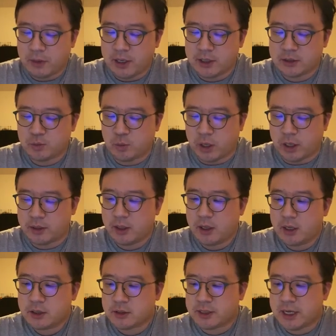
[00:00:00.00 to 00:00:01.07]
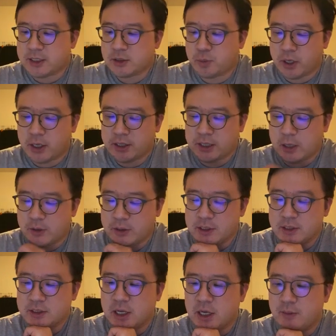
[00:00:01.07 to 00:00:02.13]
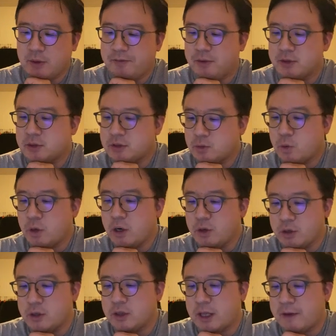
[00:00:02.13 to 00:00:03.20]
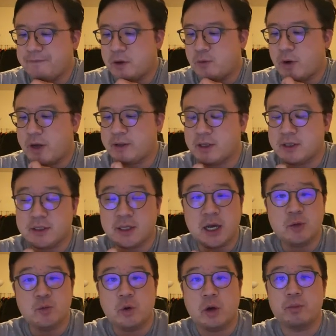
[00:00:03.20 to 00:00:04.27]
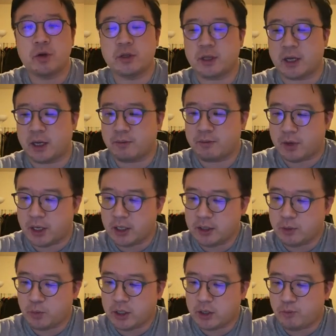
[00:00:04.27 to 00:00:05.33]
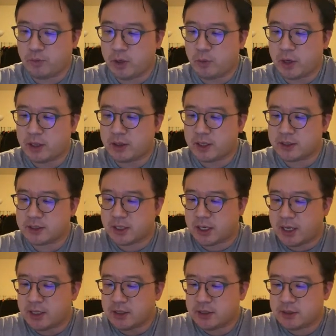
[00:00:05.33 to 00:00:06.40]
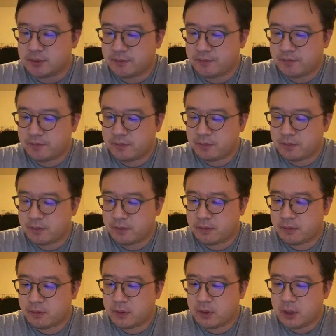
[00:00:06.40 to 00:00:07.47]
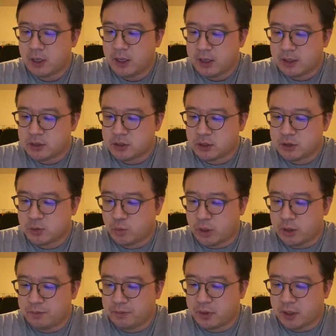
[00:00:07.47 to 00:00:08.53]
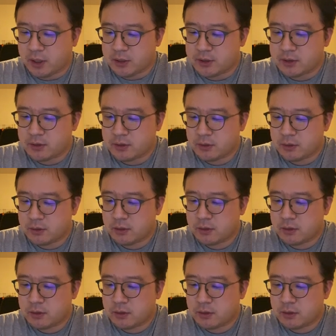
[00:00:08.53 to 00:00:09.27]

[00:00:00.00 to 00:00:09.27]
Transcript: minus 1. So that's why now at this time, if you square your left and right hand side one more time, right, then we can rewrite this as just 1 plus